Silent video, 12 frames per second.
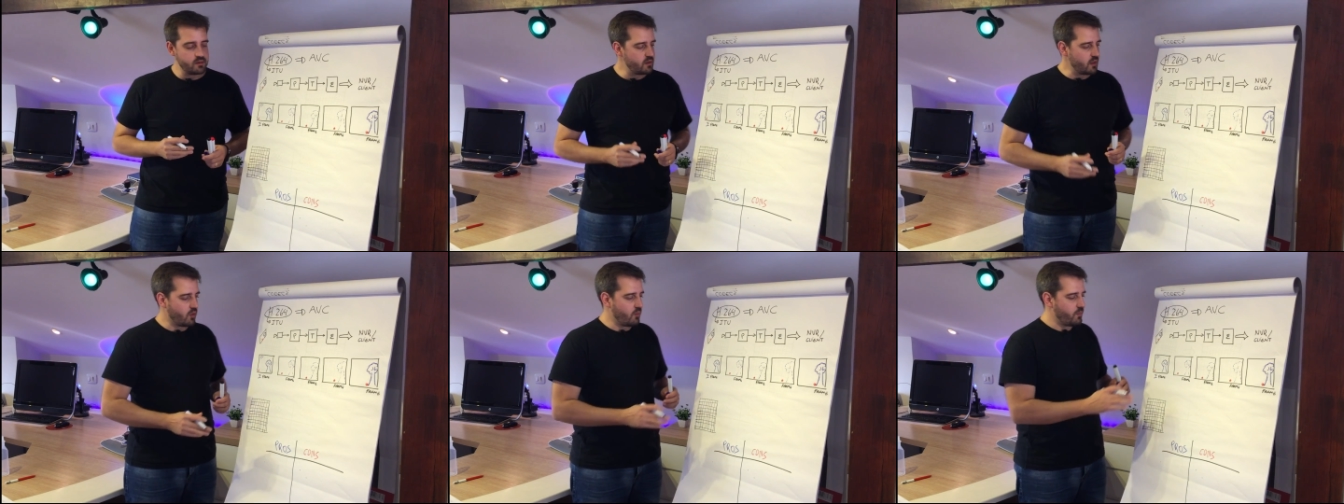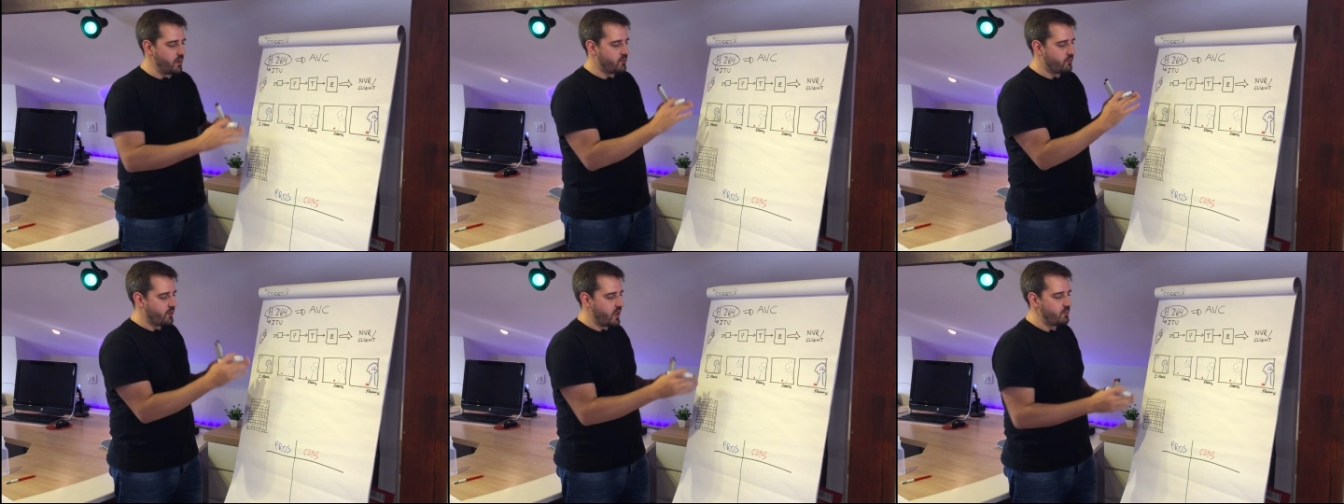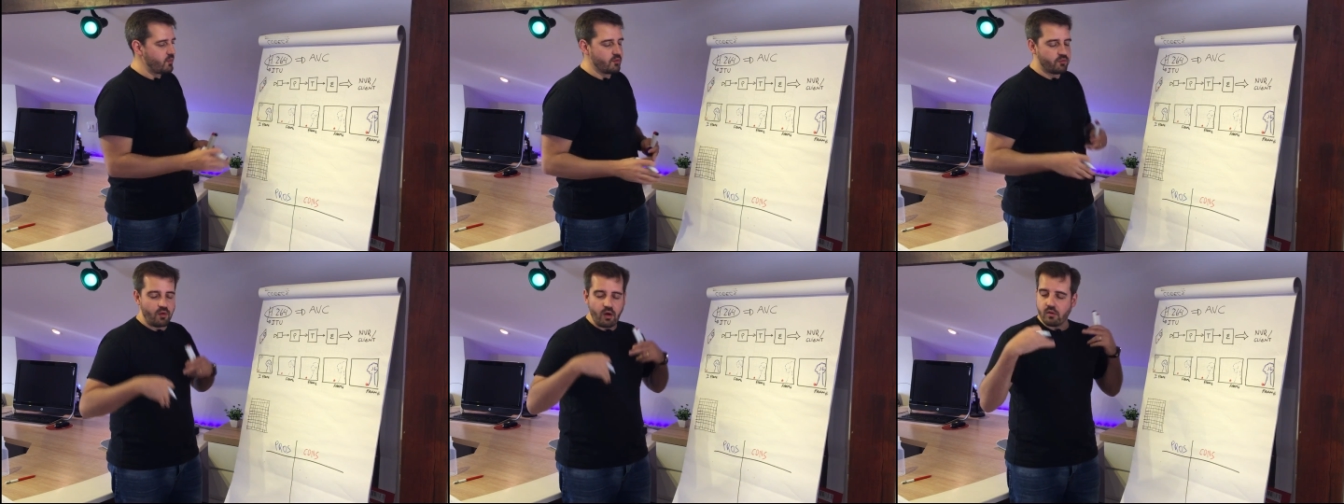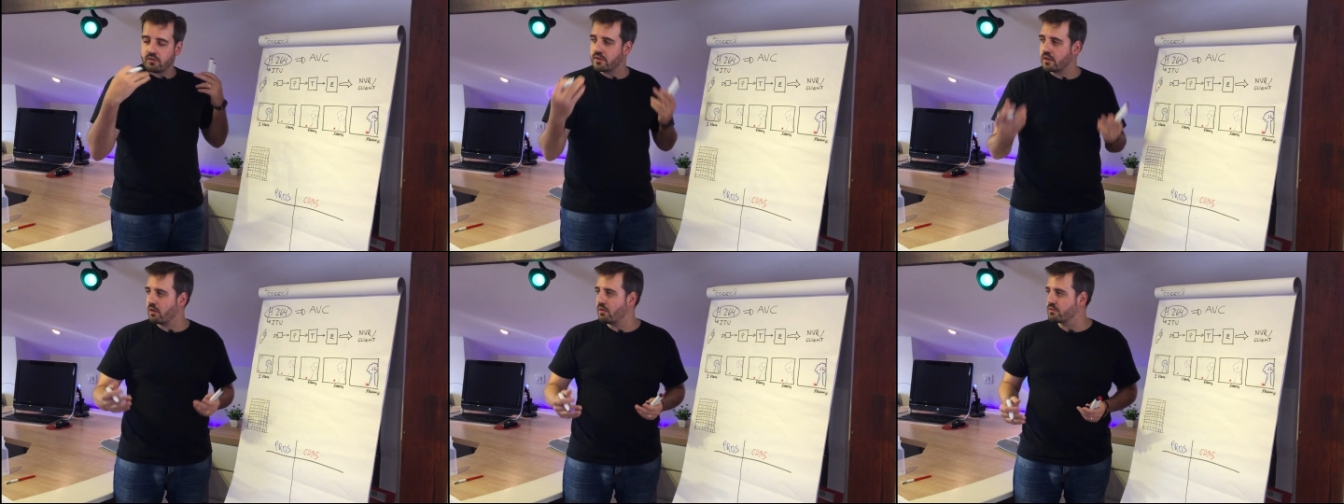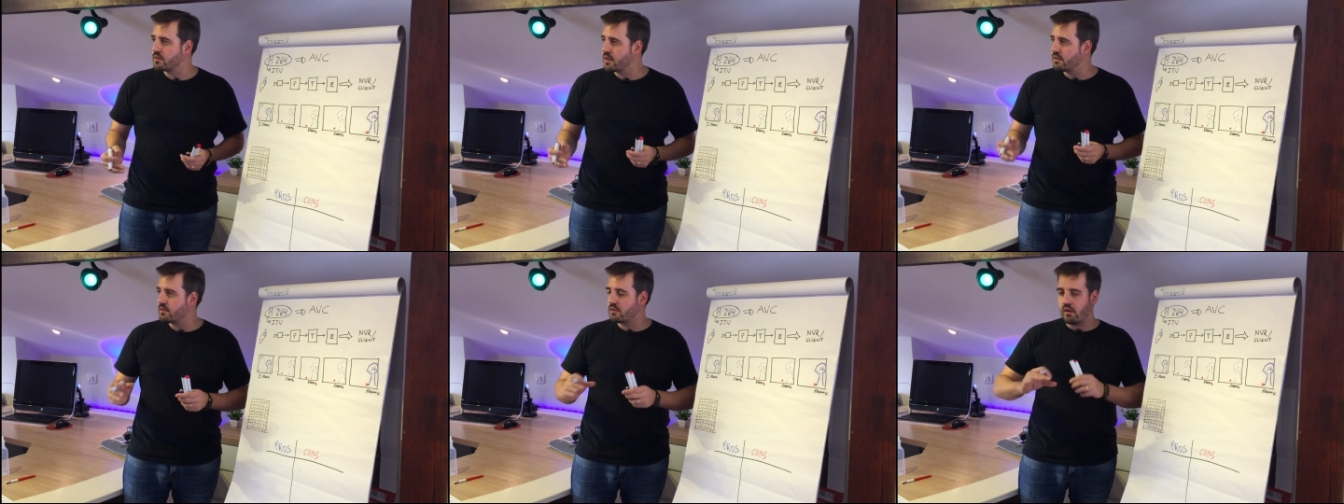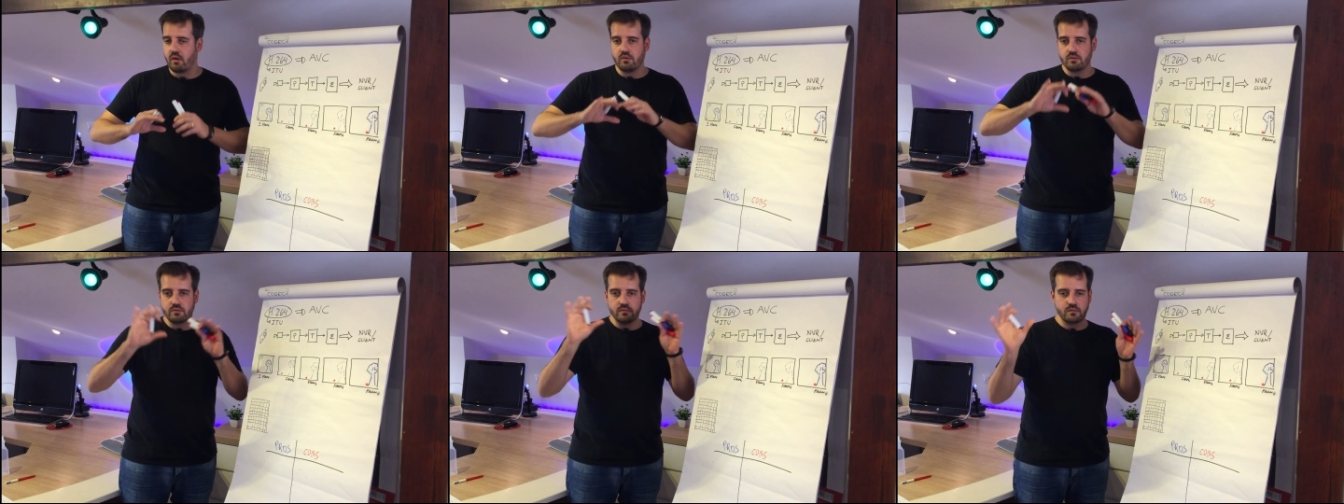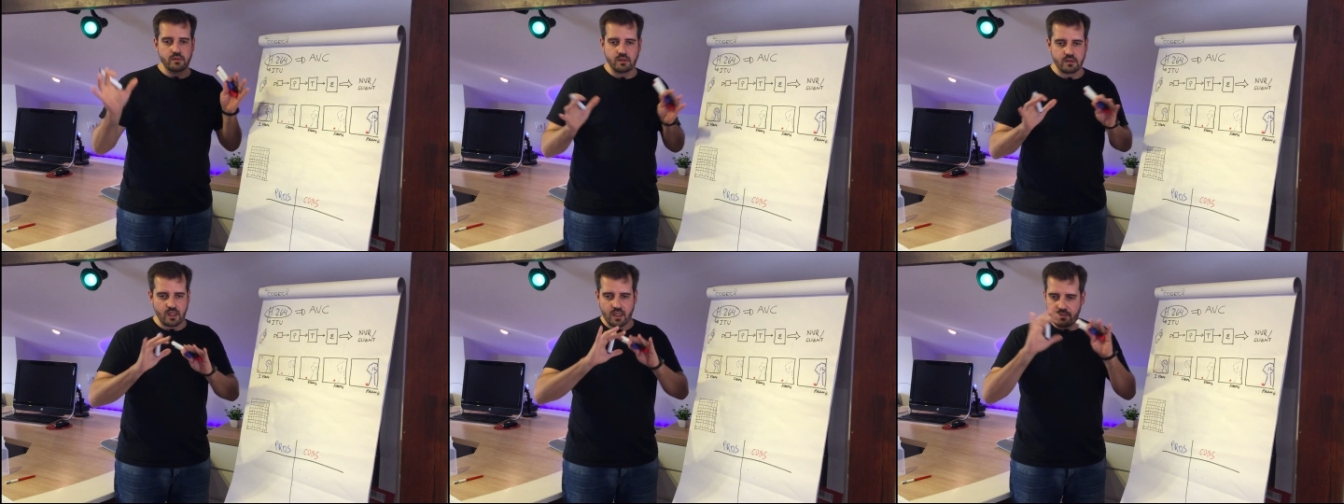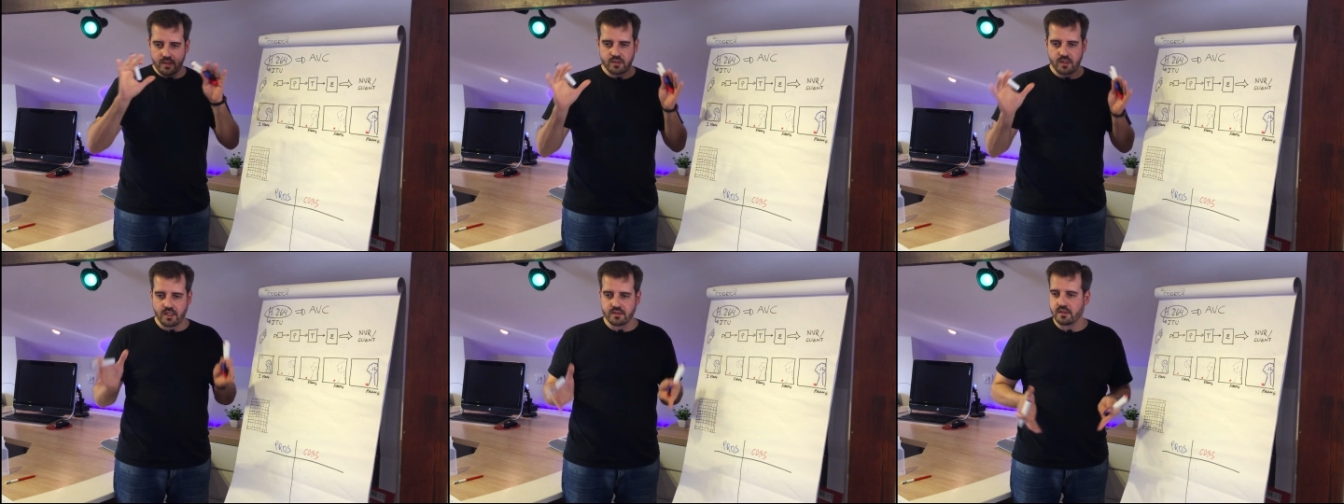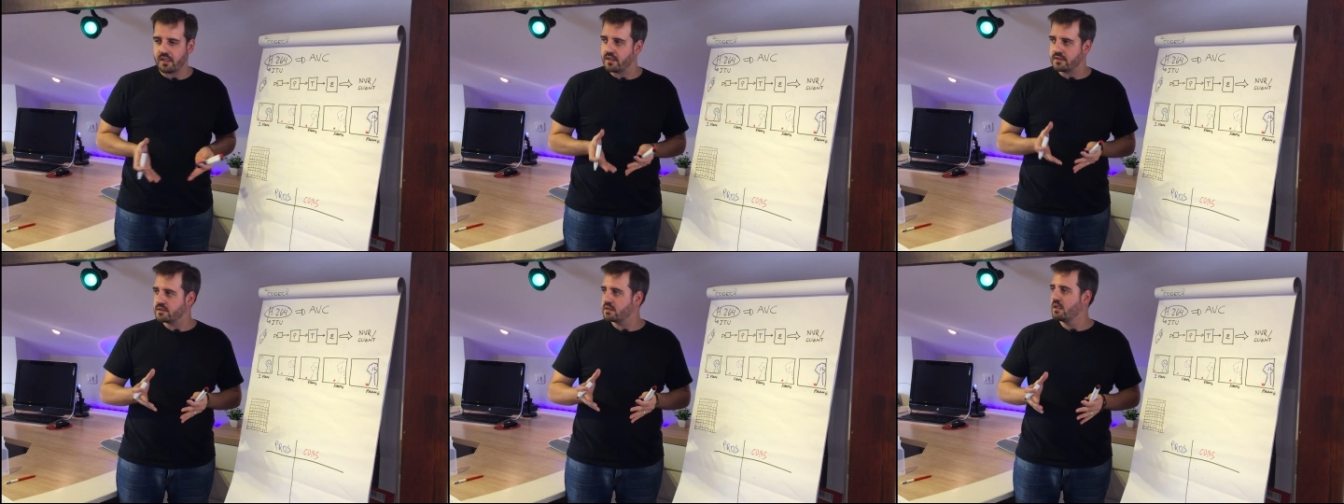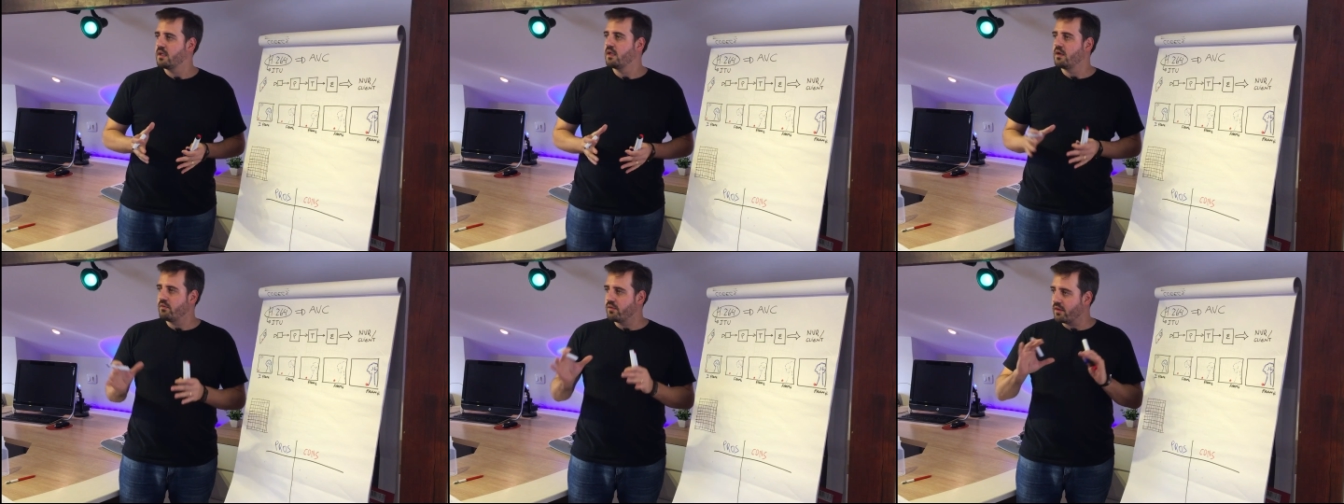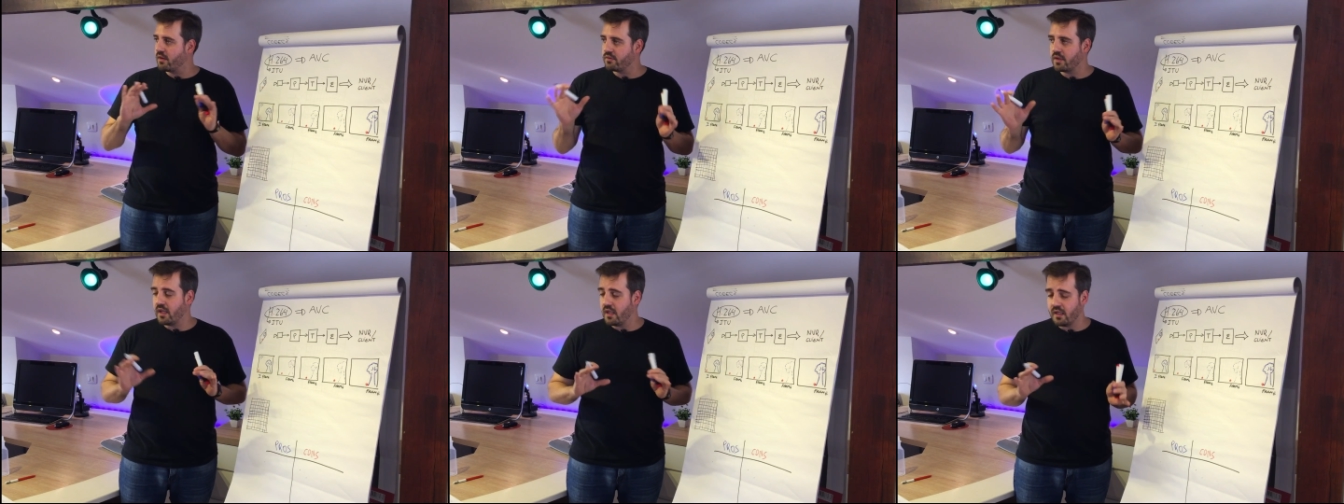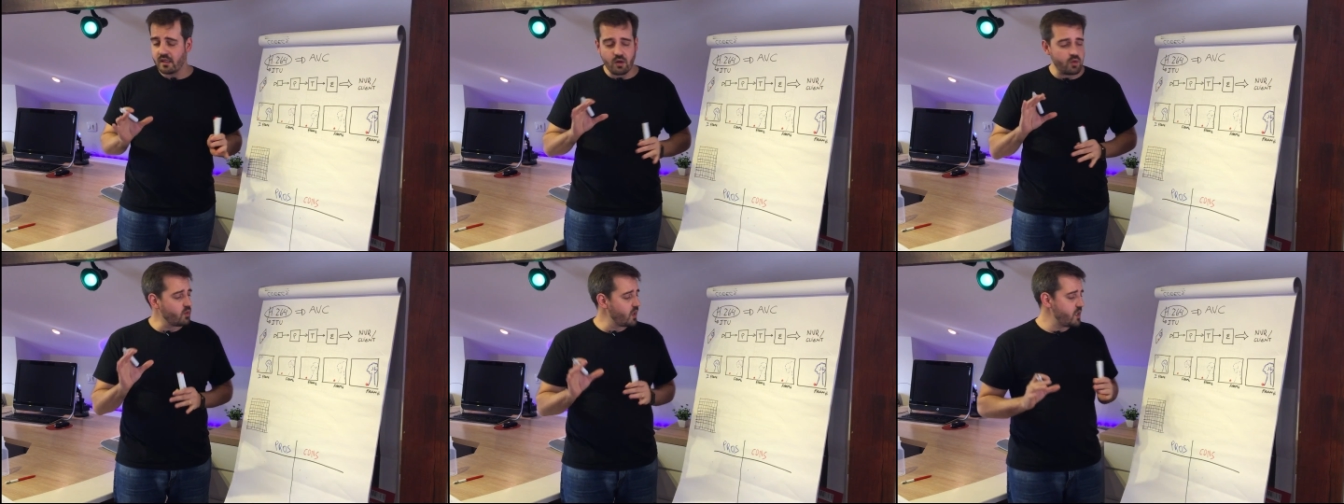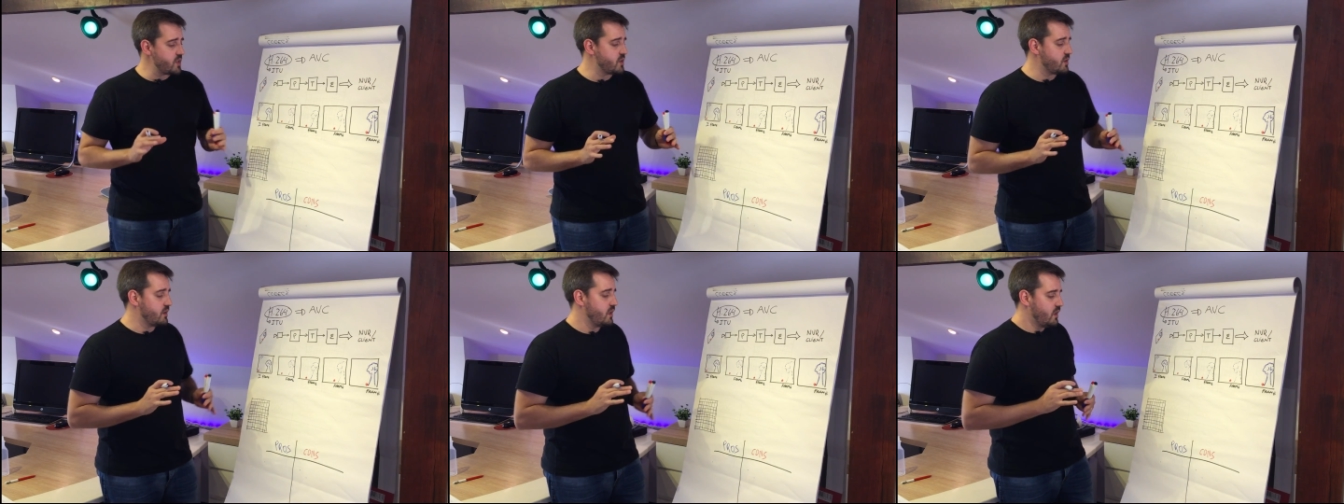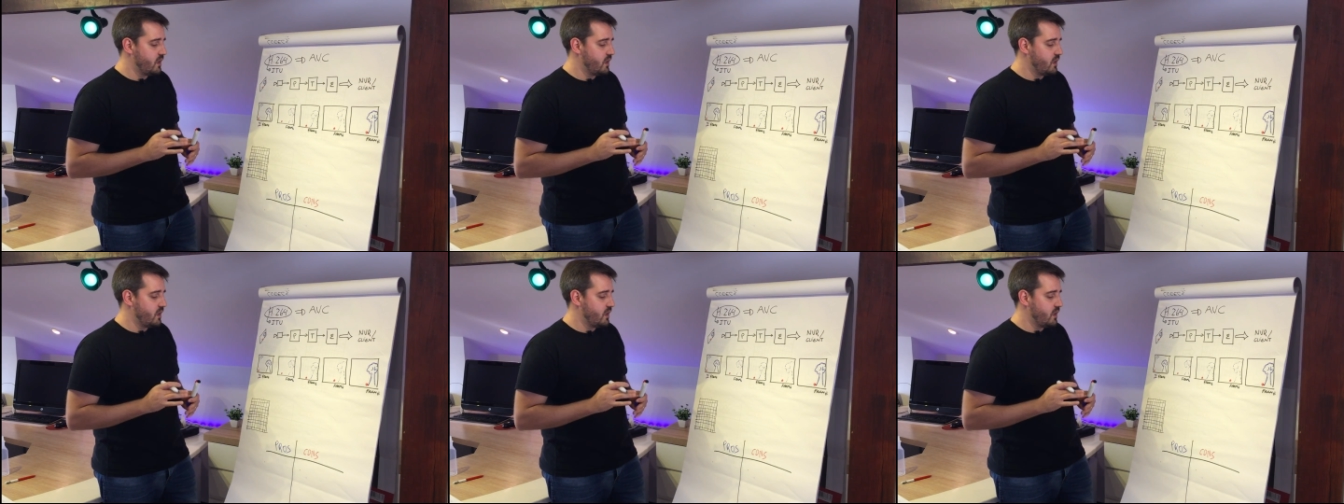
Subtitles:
The complete frame with all the content, all the image as it is, without any calculation